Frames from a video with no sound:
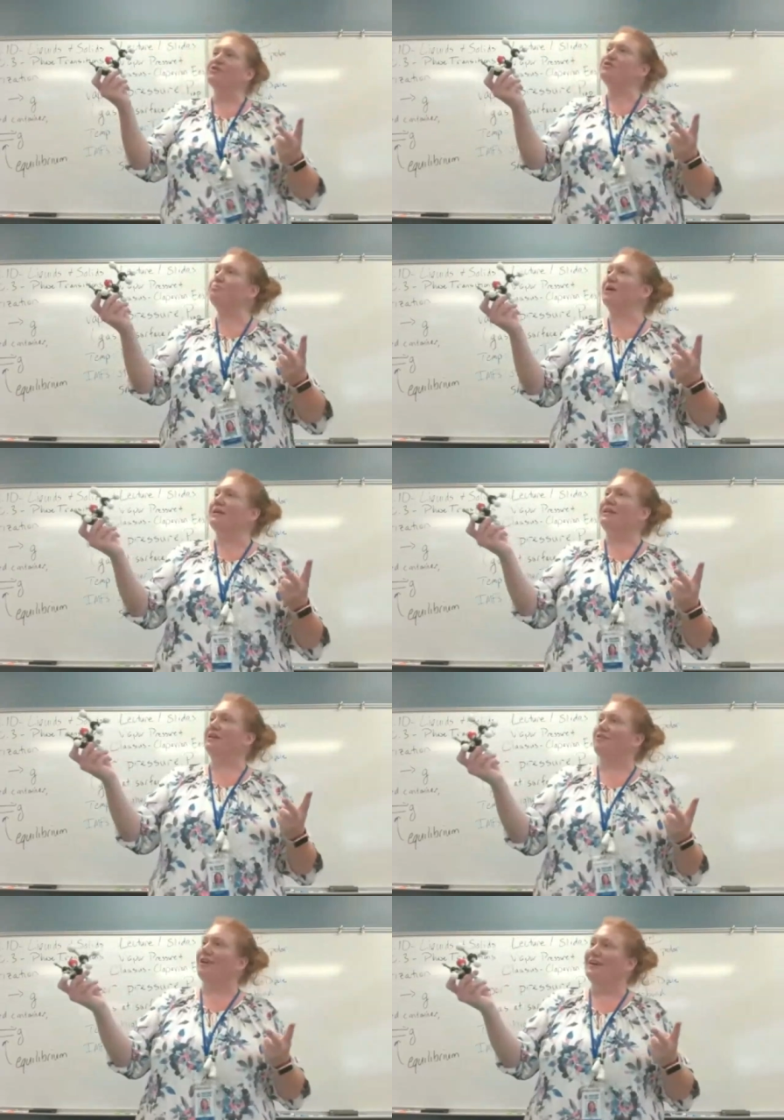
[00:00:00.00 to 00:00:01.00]
But no
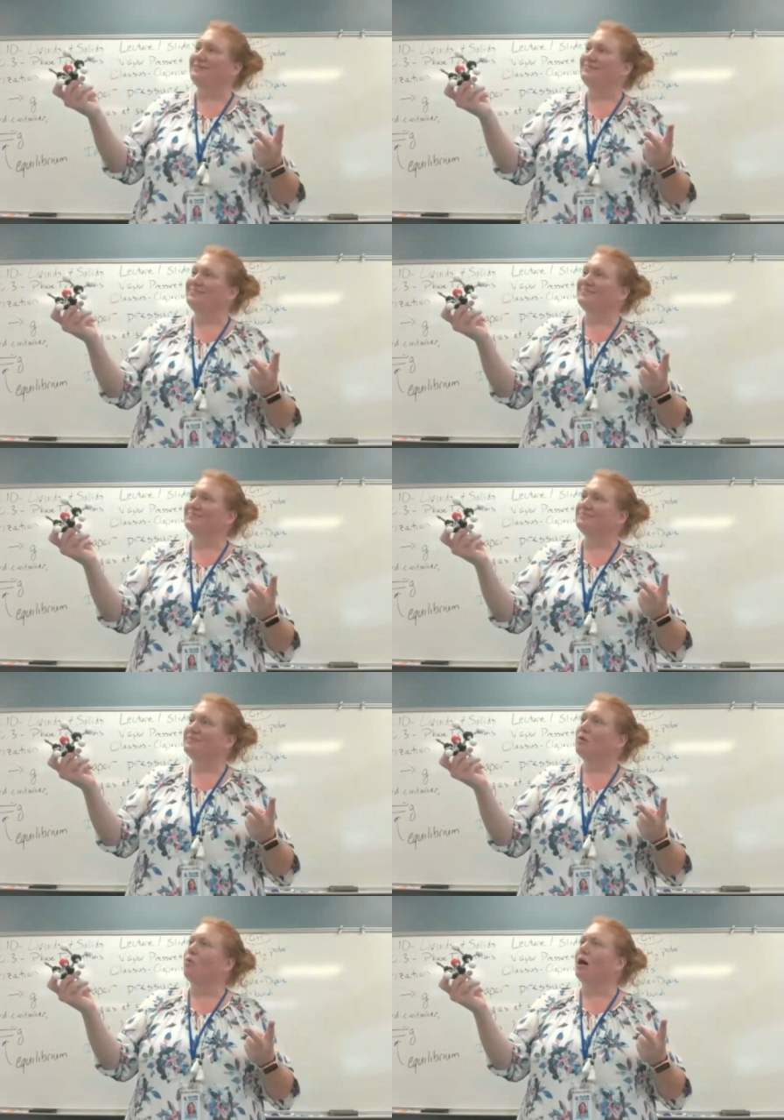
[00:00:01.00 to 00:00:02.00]
hydrogen bonding here, right?
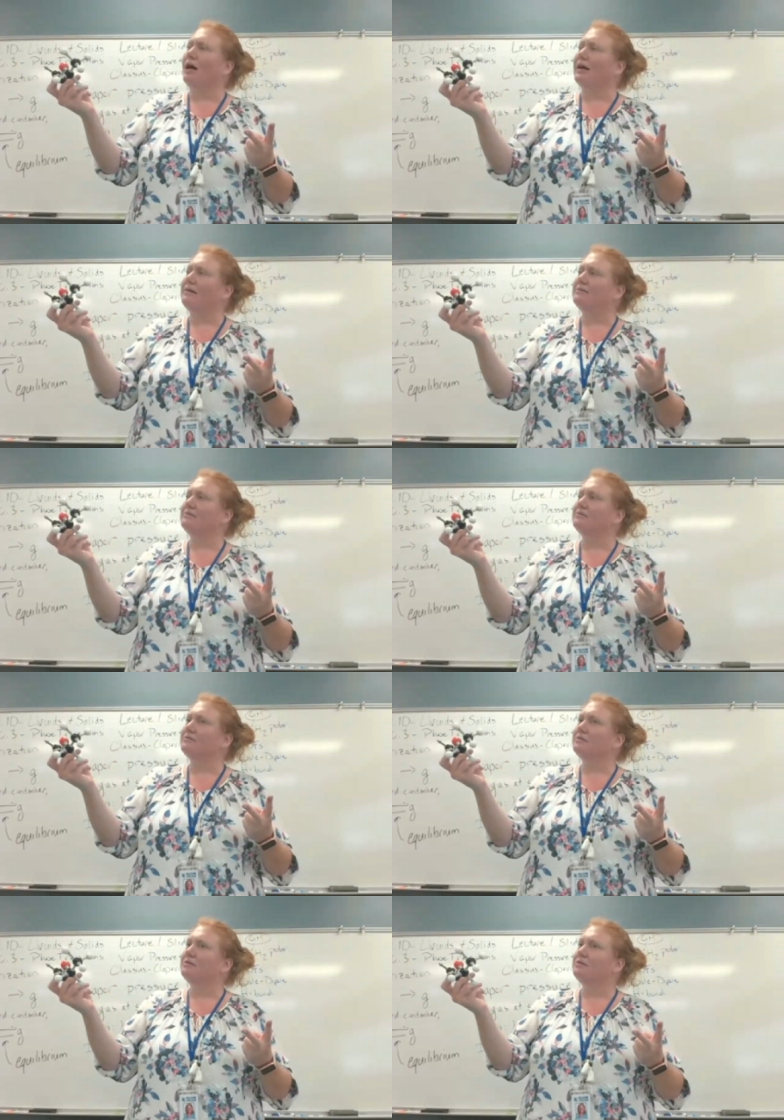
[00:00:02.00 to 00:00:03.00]

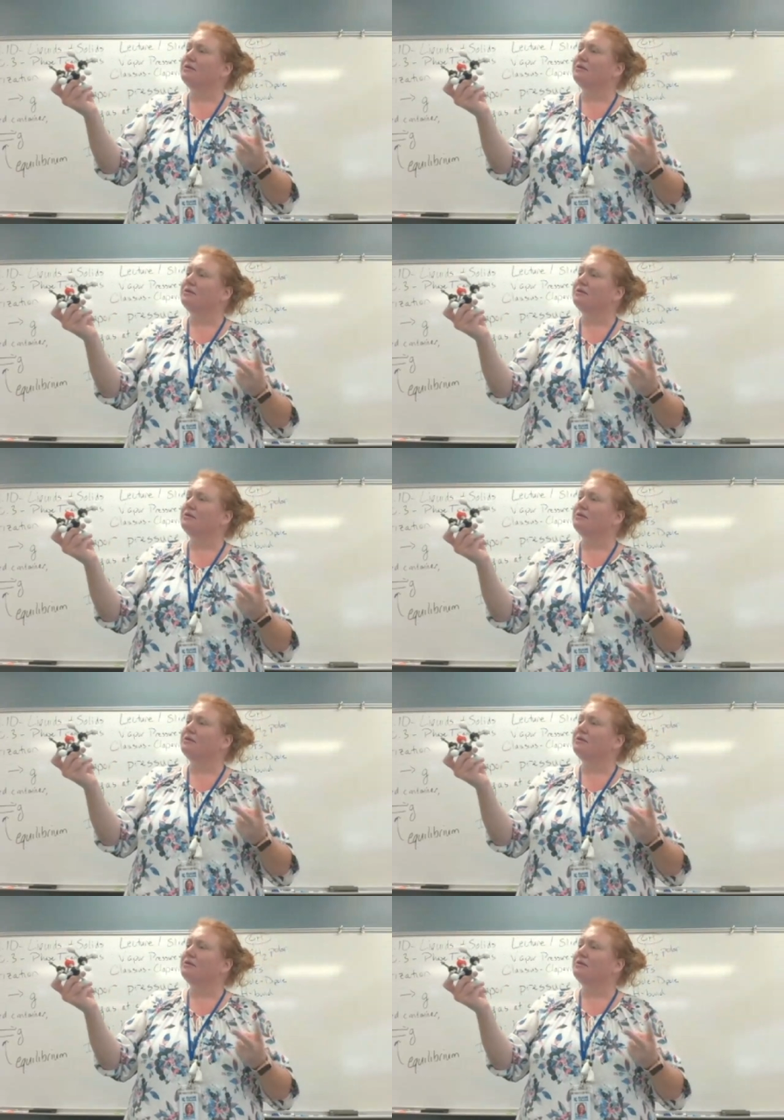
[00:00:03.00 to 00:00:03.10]
Why?